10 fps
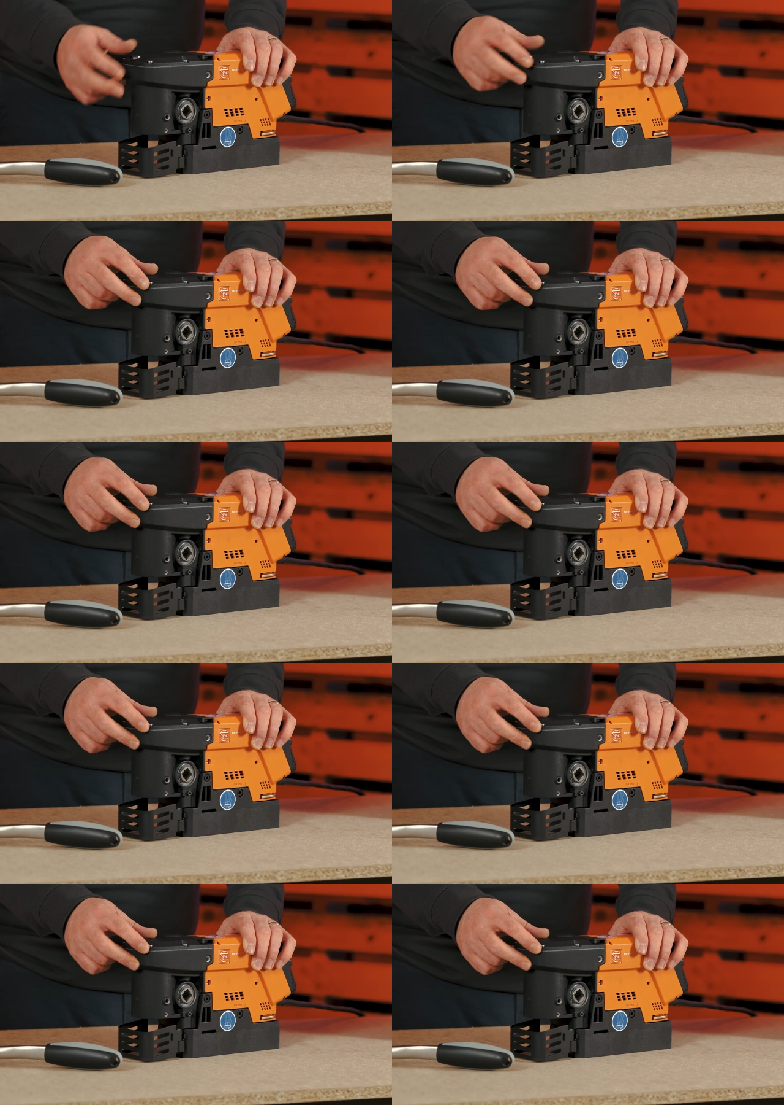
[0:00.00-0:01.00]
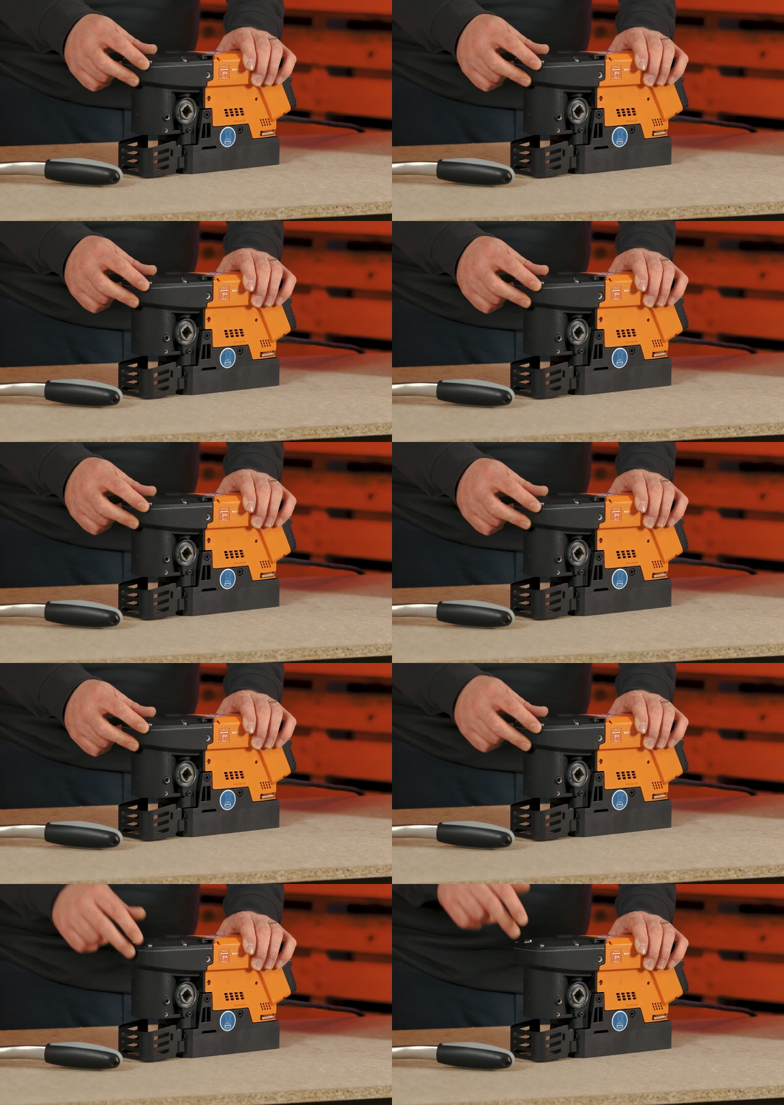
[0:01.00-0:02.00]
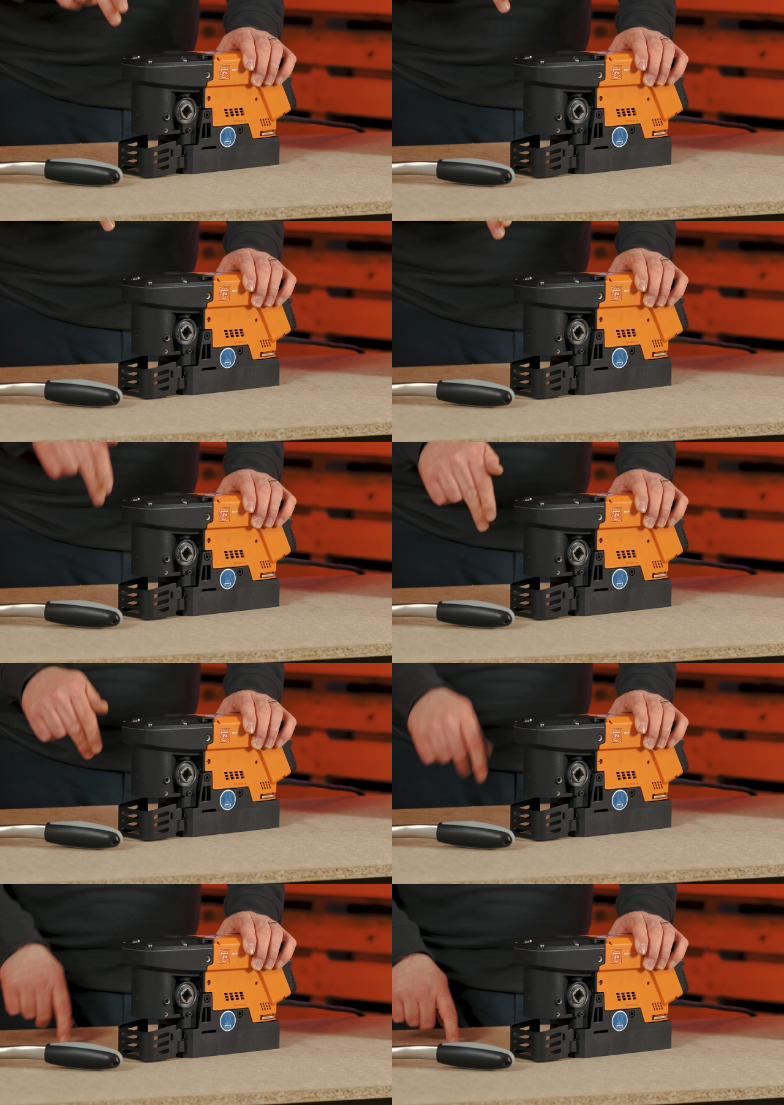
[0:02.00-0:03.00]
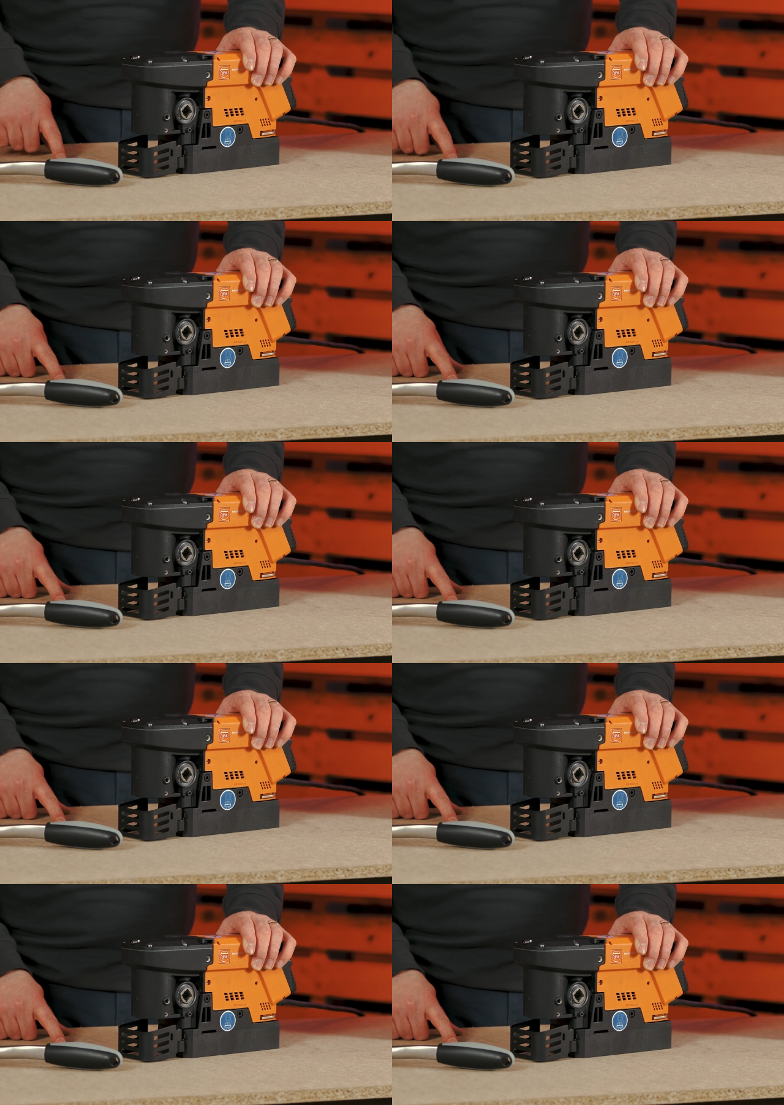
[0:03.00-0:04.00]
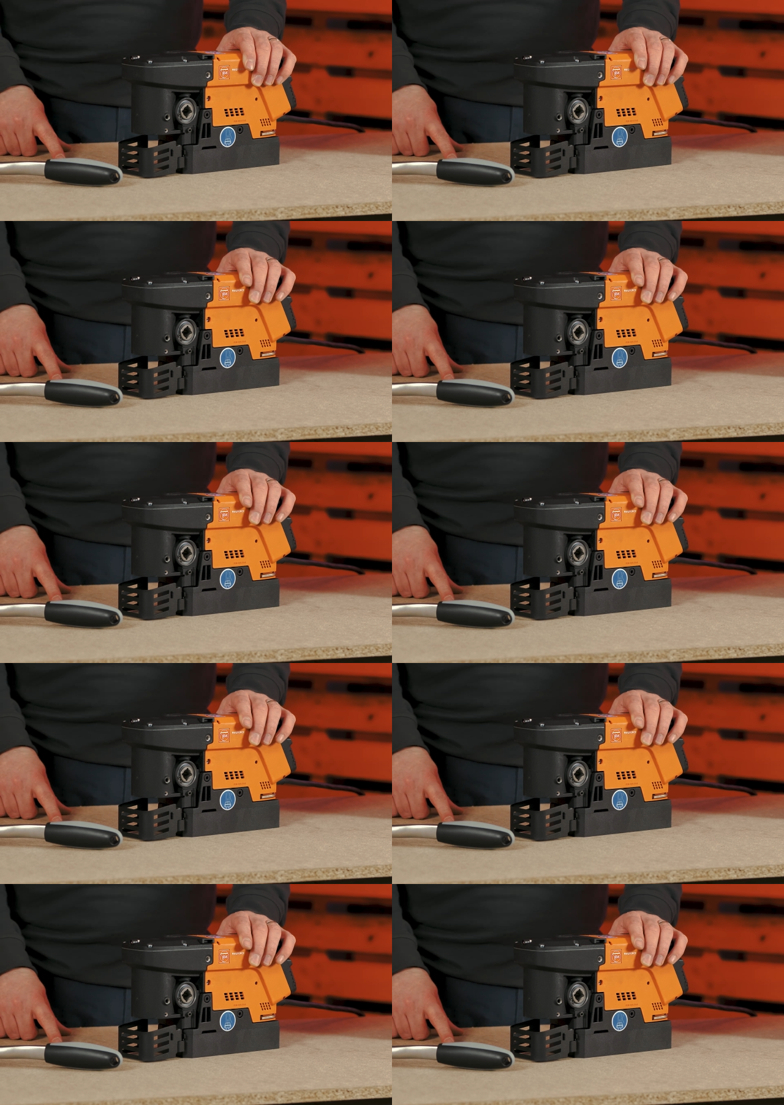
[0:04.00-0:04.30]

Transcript: (no speaker visible)